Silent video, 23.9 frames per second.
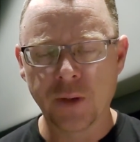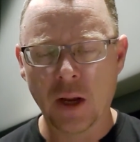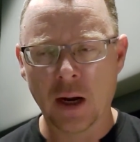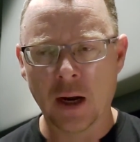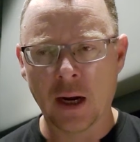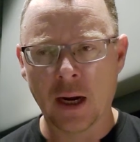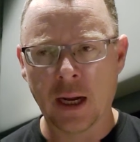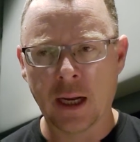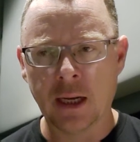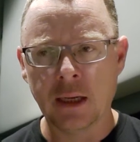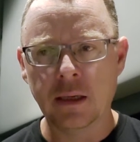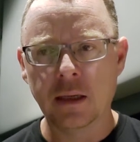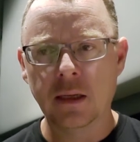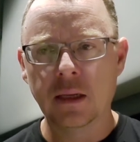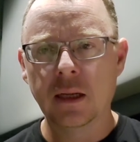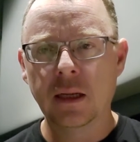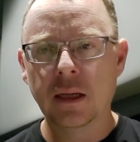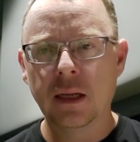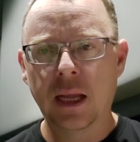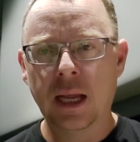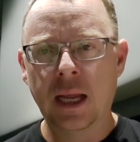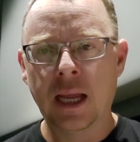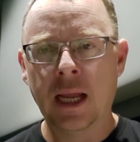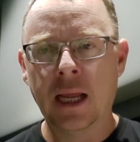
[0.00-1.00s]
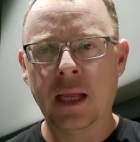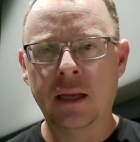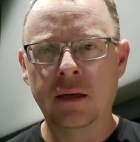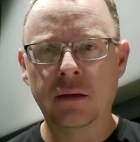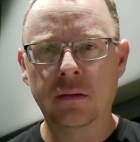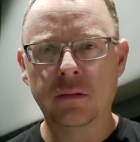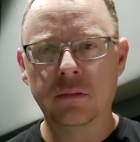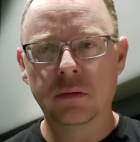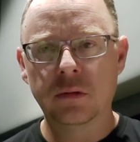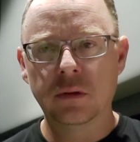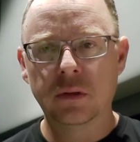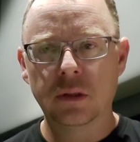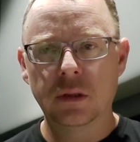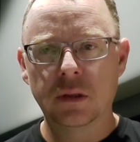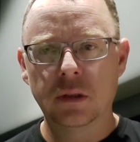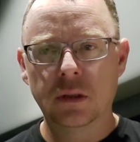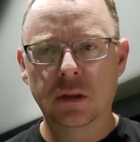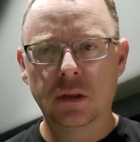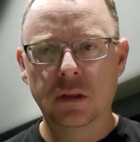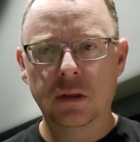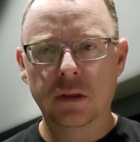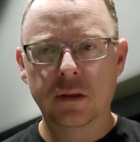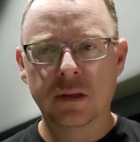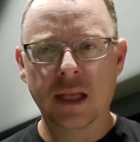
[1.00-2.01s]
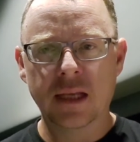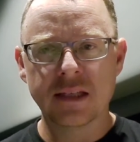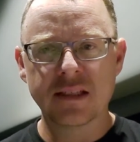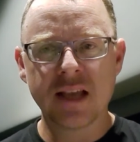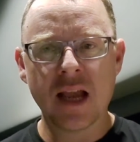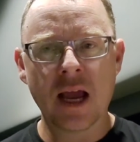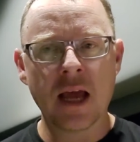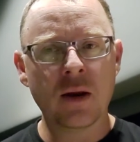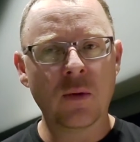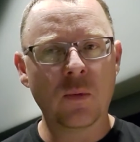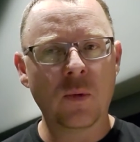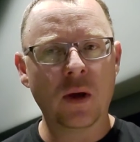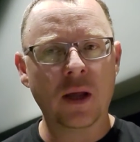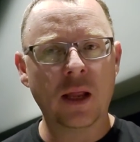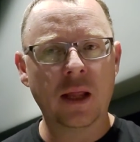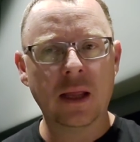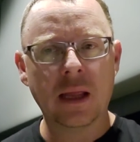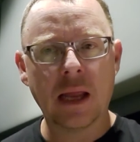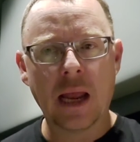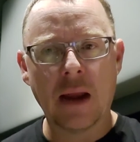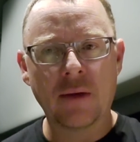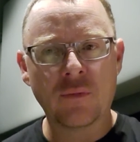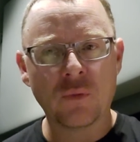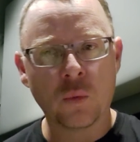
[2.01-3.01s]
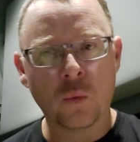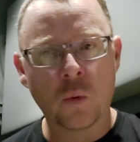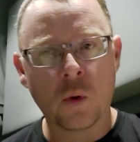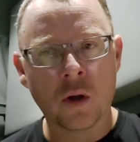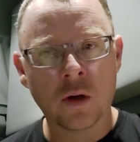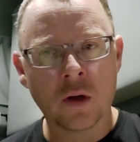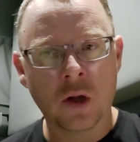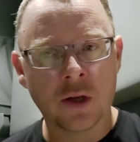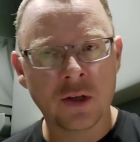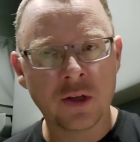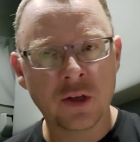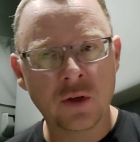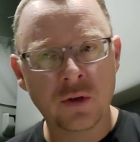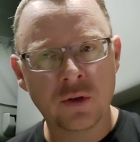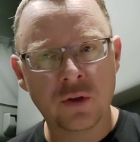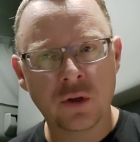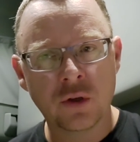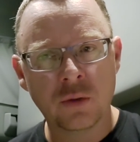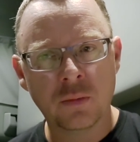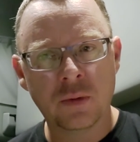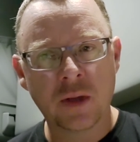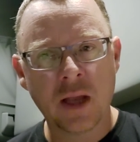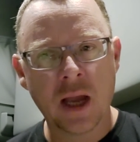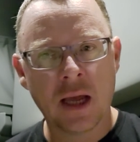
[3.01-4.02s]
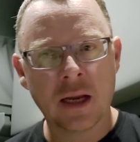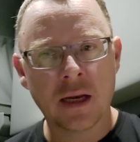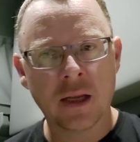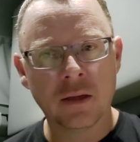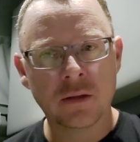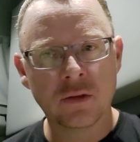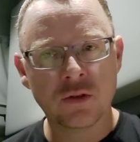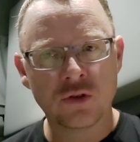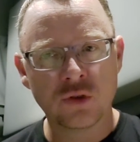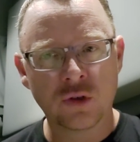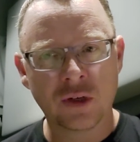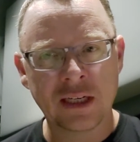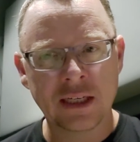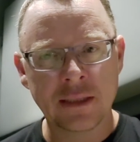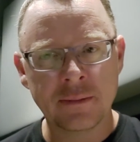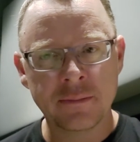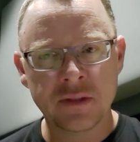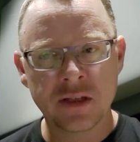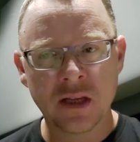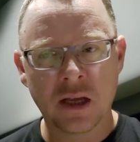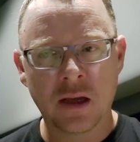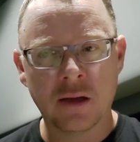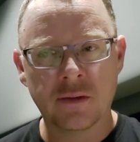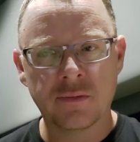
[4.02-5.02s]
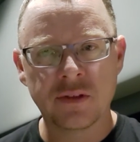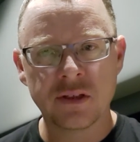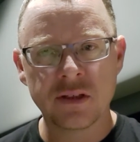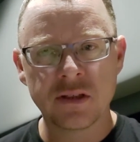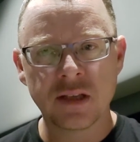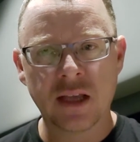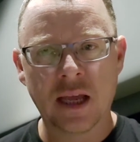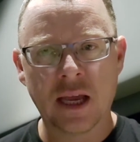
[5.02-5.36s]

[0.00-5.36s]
All right, and that's kind of what everyone on YouTube kind of dreams of, is